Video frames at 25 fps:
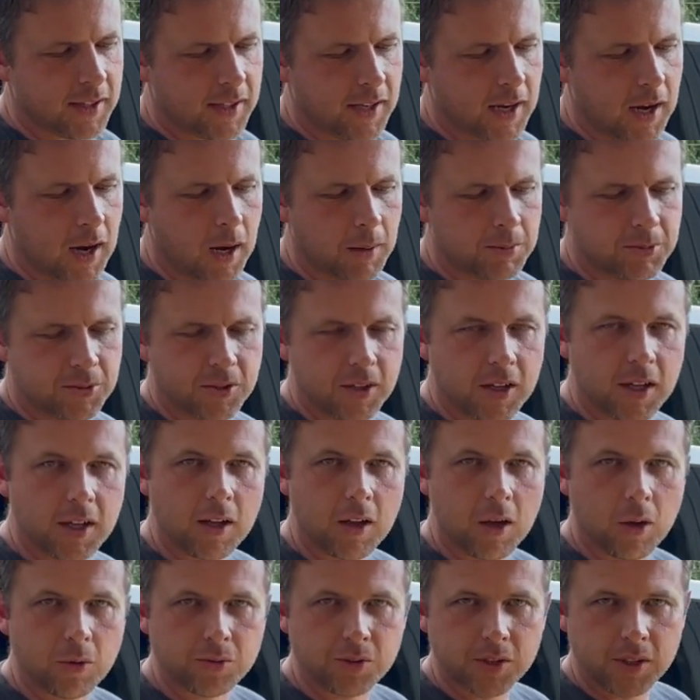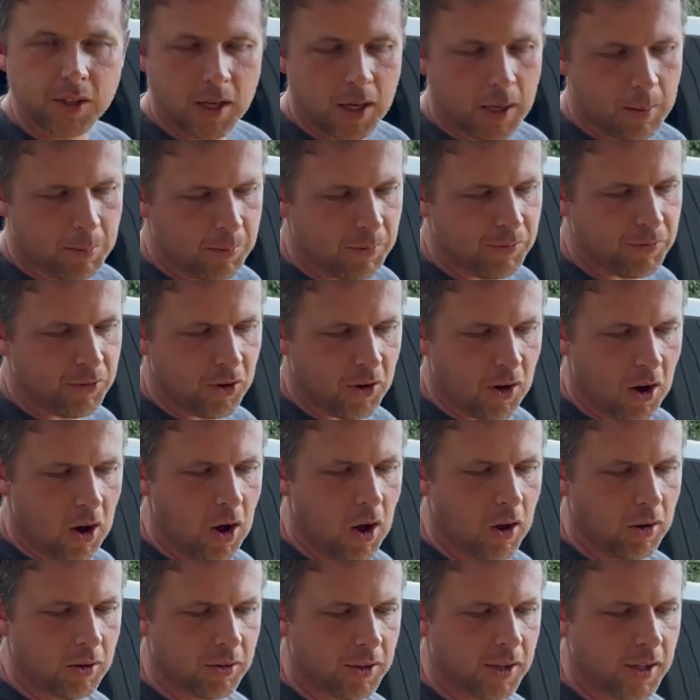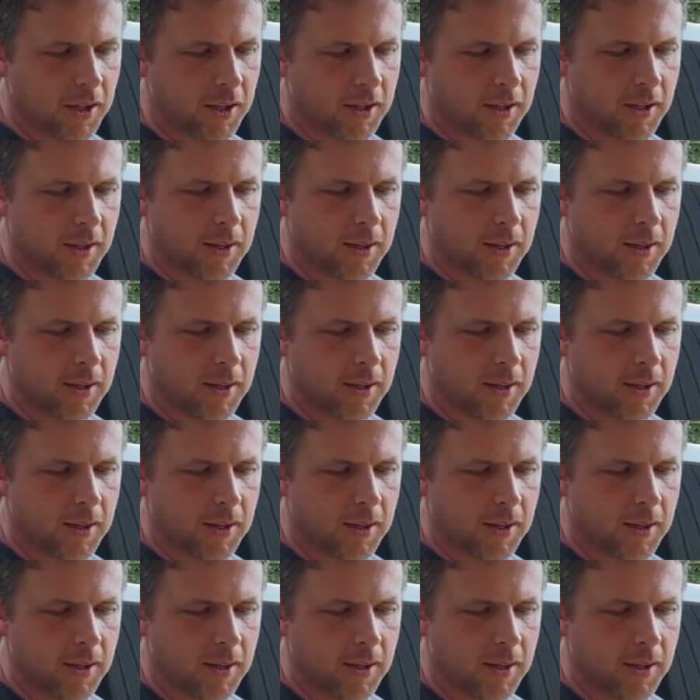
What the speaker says: the option to close it up if you're hauling it.